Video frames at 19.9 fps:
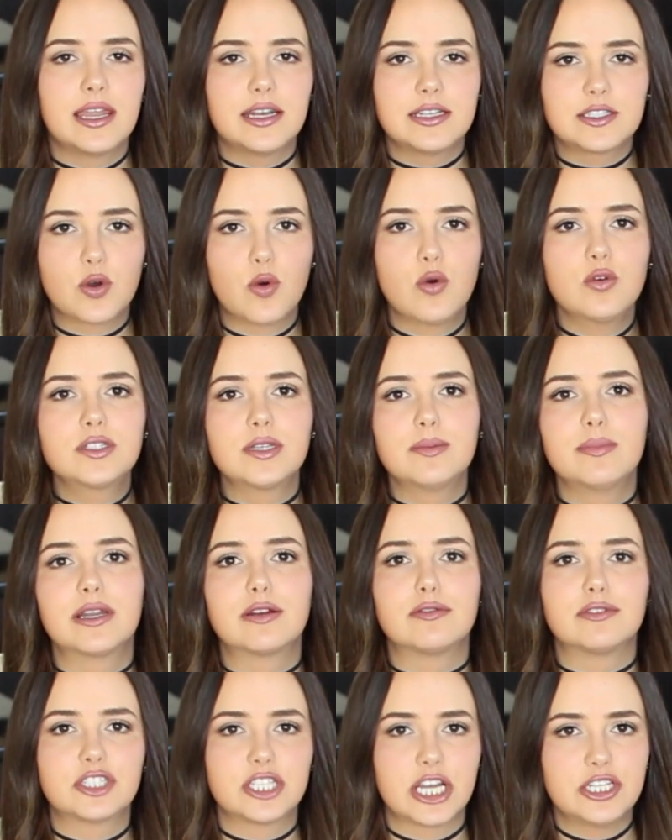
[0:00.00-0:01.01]
It is awesome.
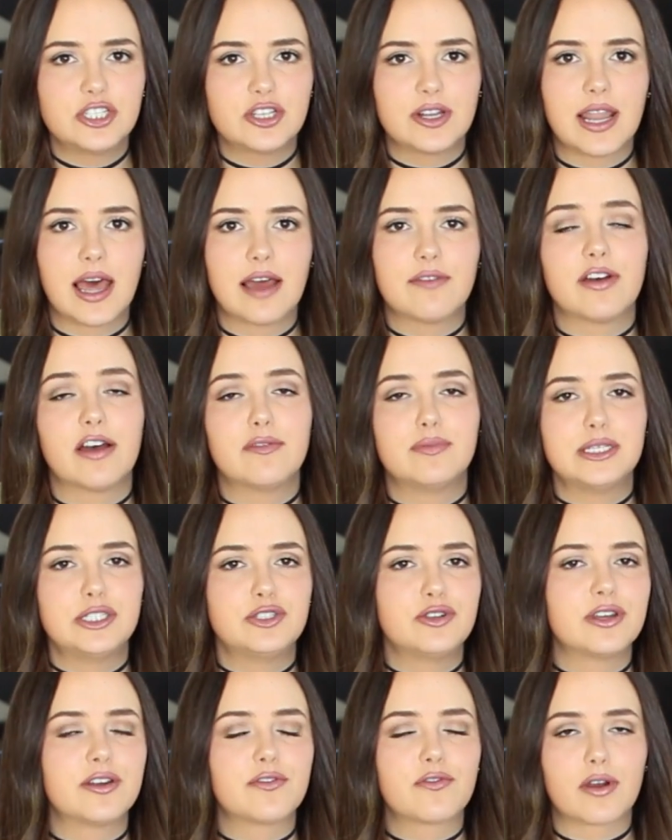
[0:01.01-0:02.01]
It will change your life. I've been
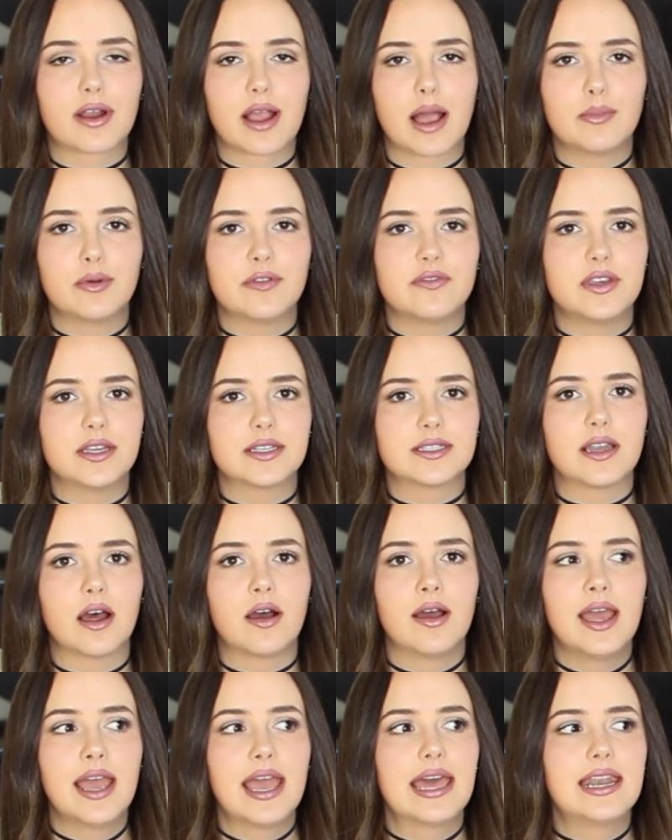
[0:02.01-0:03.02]
doing it for a couple of years
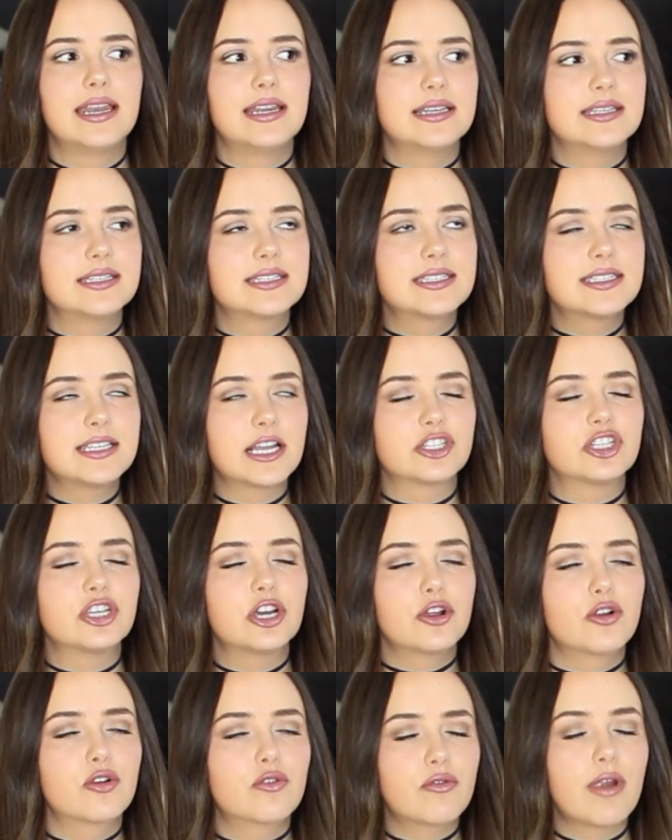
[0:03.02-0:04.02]
now, and it is such
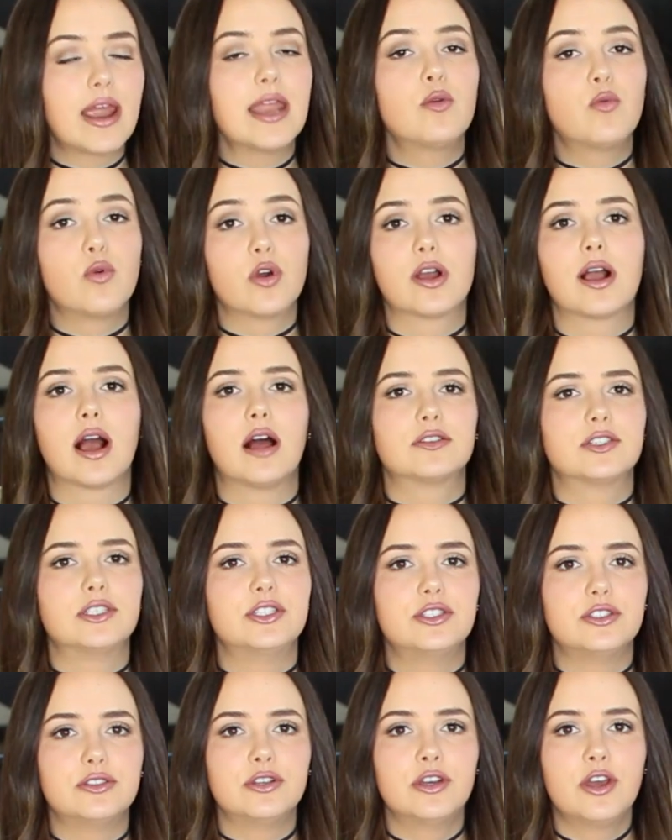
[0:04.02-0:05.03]
a great workout
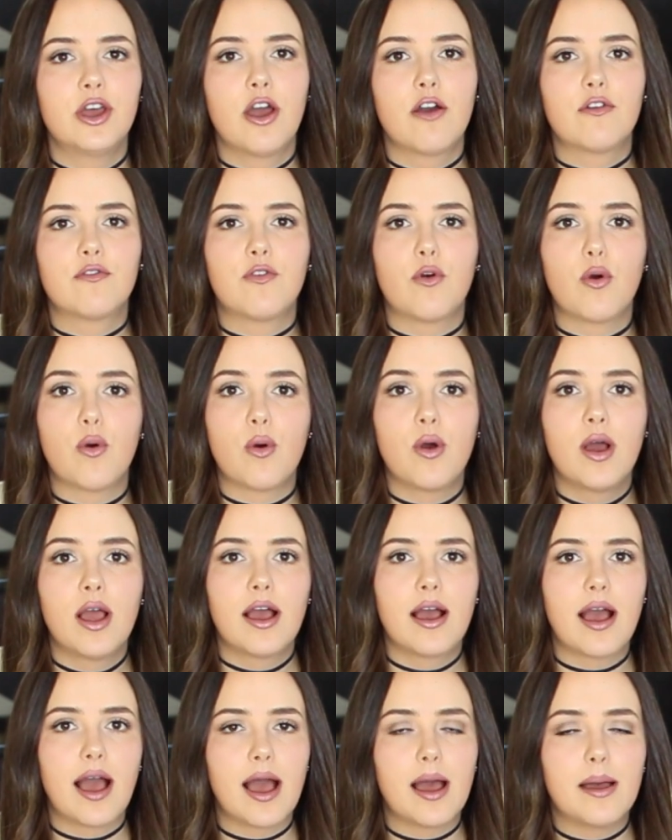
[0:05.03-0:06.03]
to do for
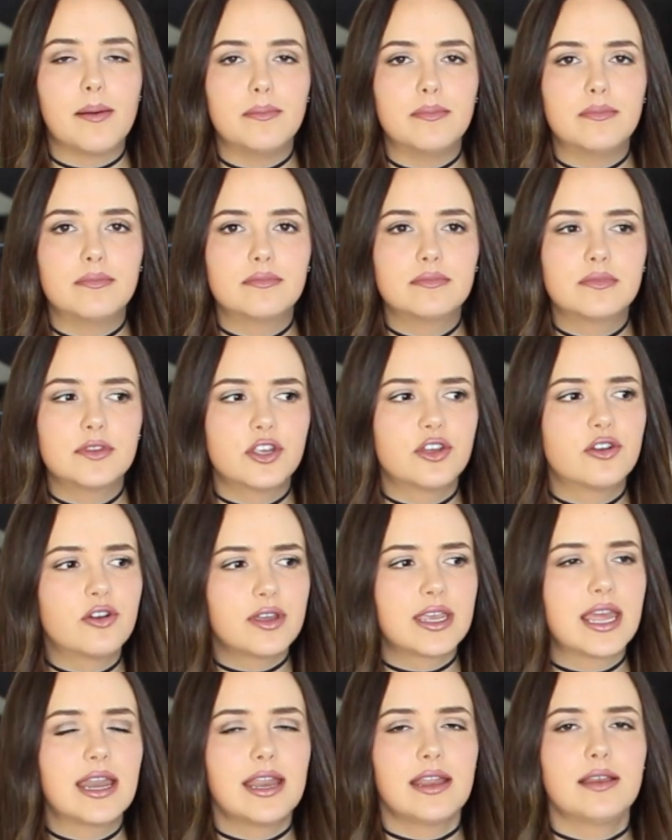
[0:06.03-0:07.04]
you
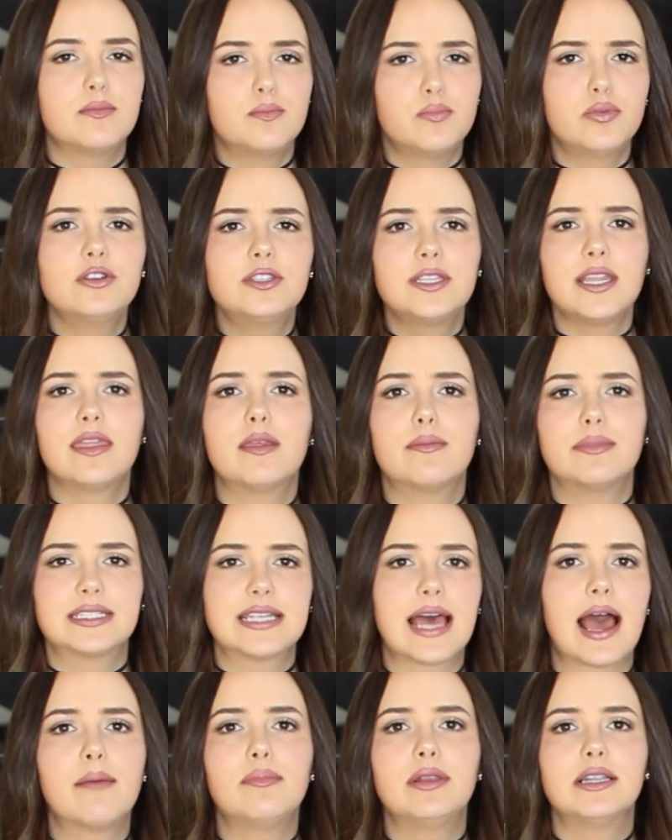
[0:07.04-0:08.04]
know, boosting the
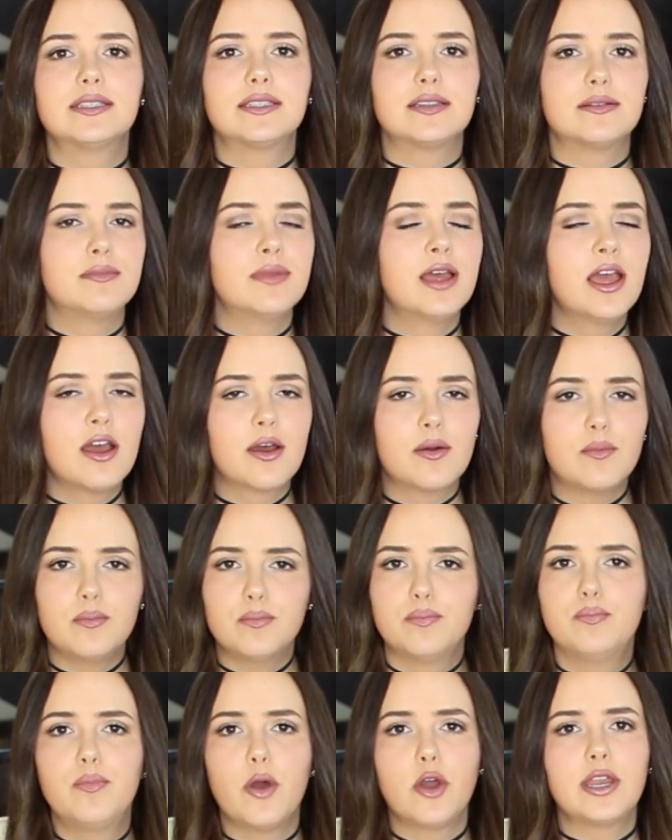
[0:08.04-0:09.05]
metabolism,
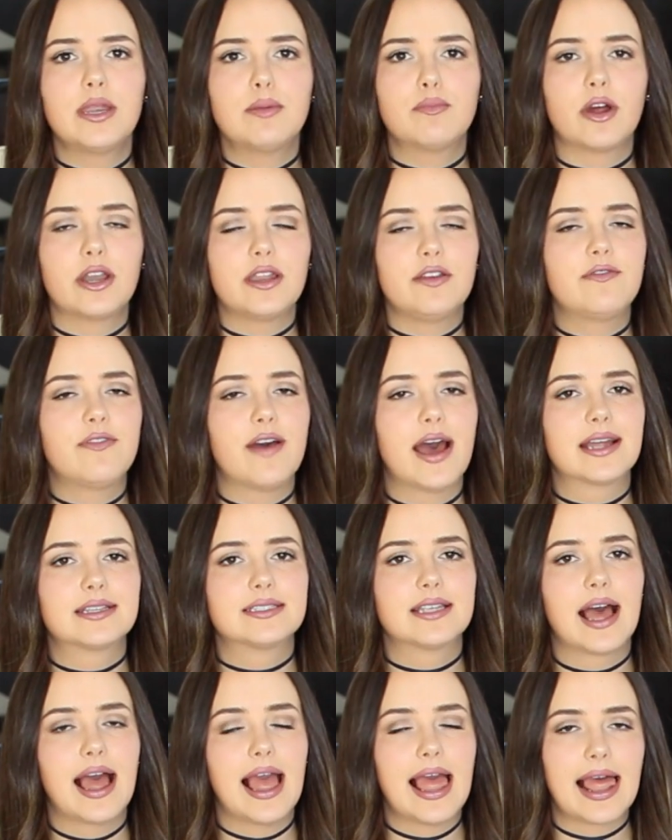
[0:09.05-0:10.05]
burning body
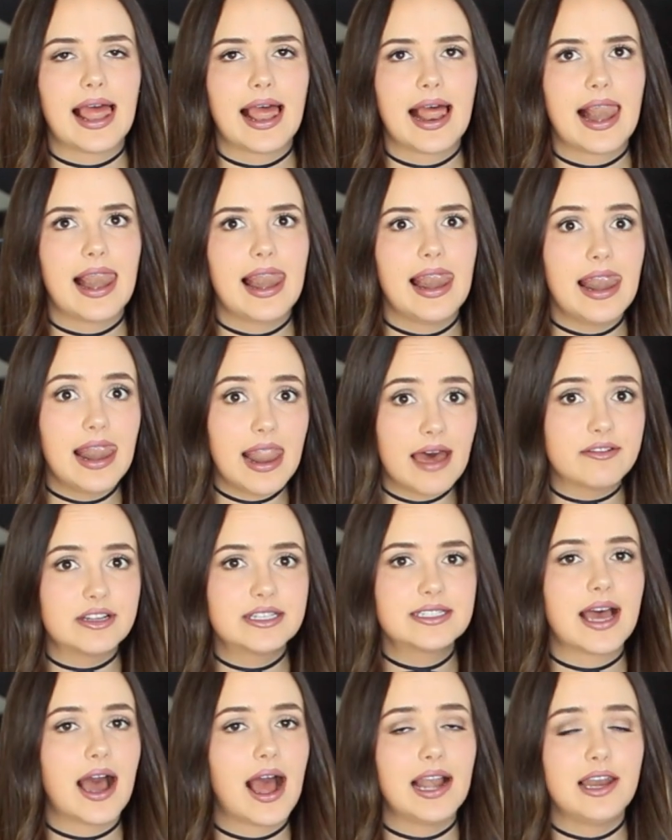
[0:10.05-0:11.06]
fat. I love
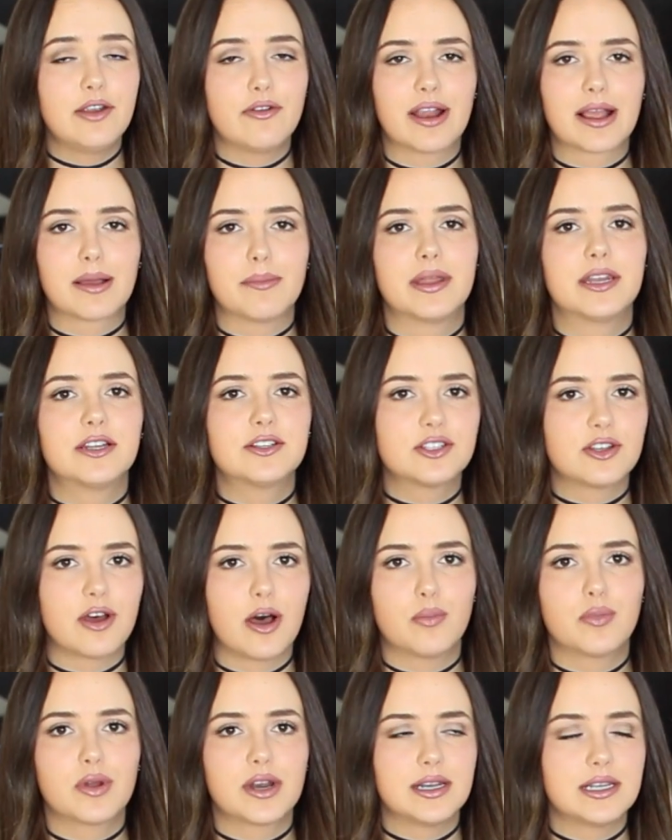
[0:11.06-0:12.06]
it, highly recommend it. So
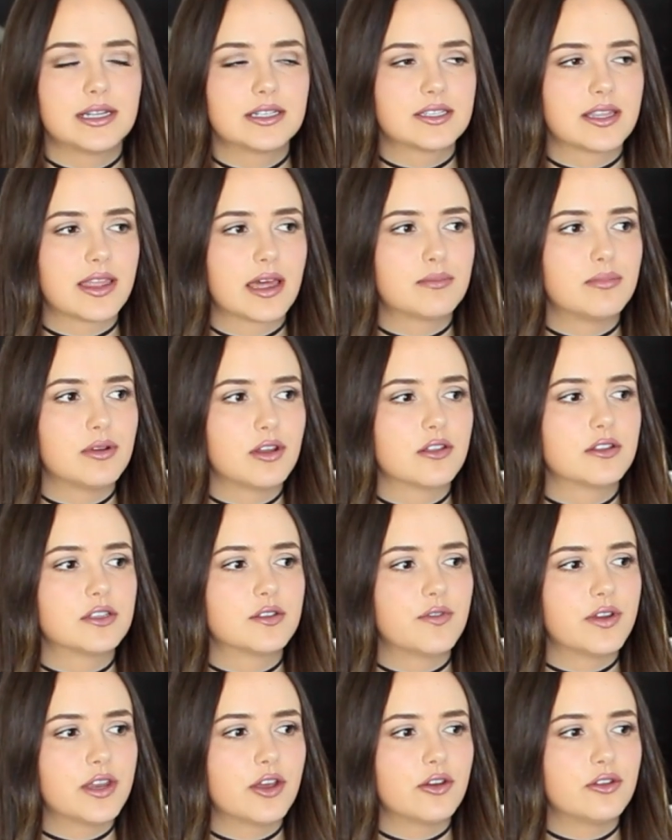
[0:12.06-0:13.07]
I'll put a link to that below
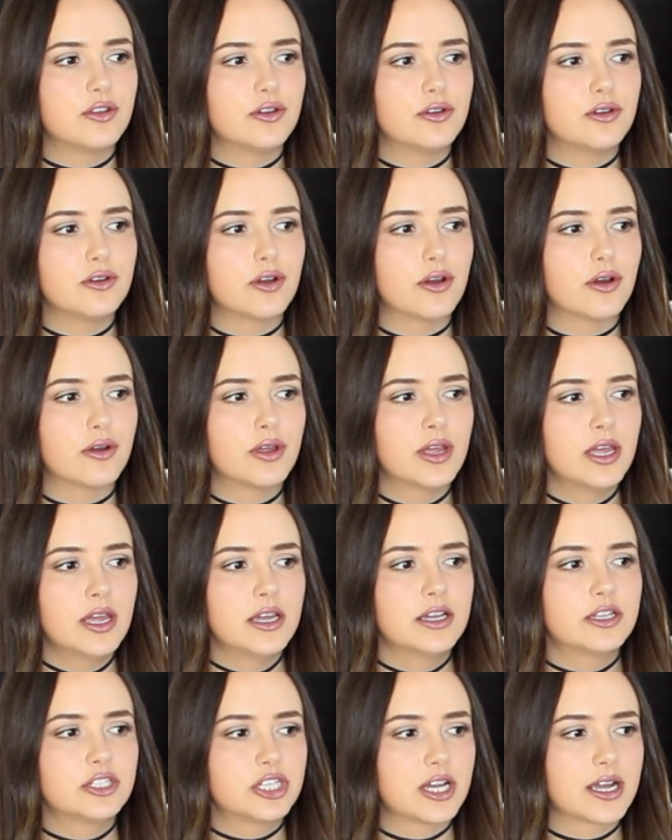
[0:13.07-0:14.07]
this video. You can go
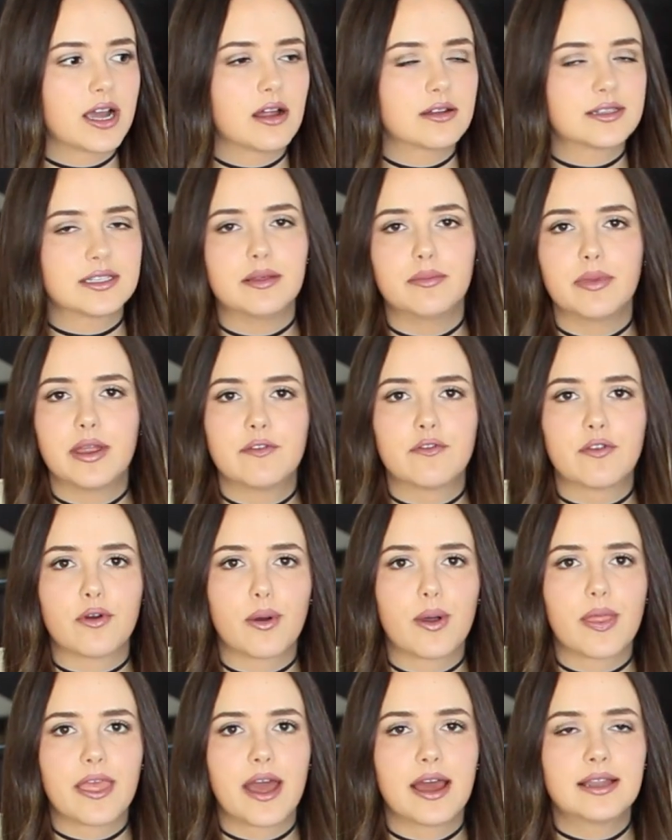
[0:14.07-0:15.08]
check out some
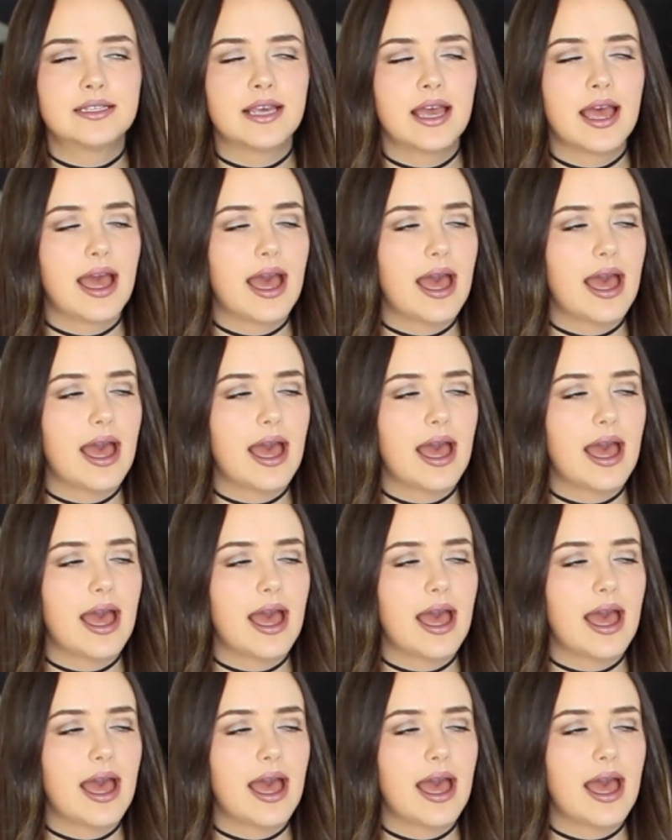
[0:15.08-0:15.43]
info on that,